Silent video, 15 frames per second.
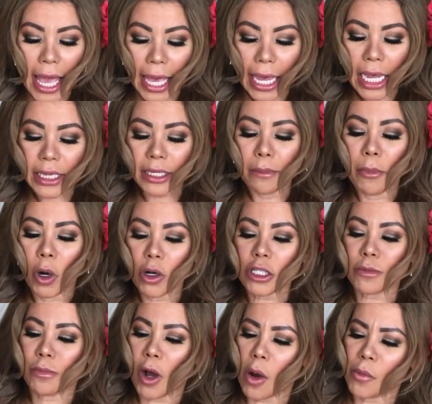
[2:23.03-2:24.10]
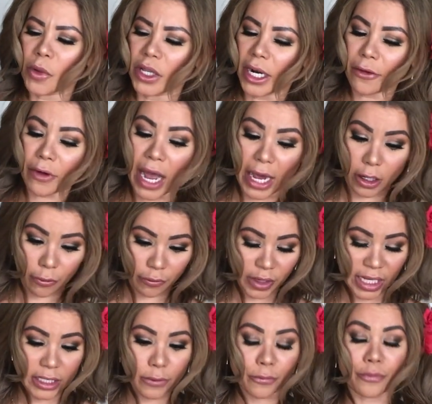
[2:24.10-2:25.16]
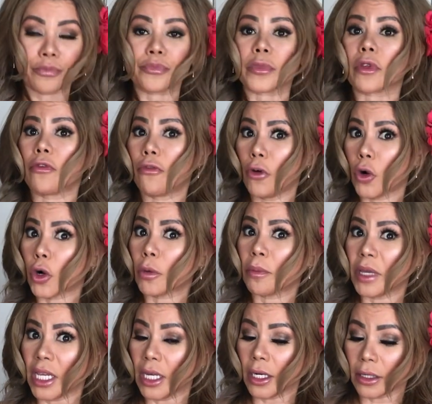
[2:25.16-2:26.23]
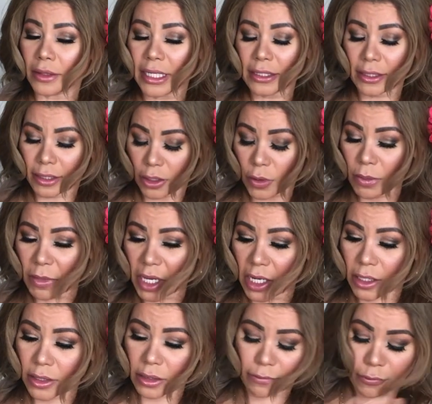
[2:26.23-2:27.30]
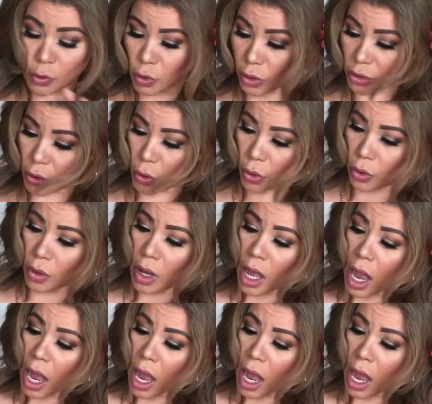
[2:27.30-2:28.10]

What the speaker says: and the most popular out of these 4 total.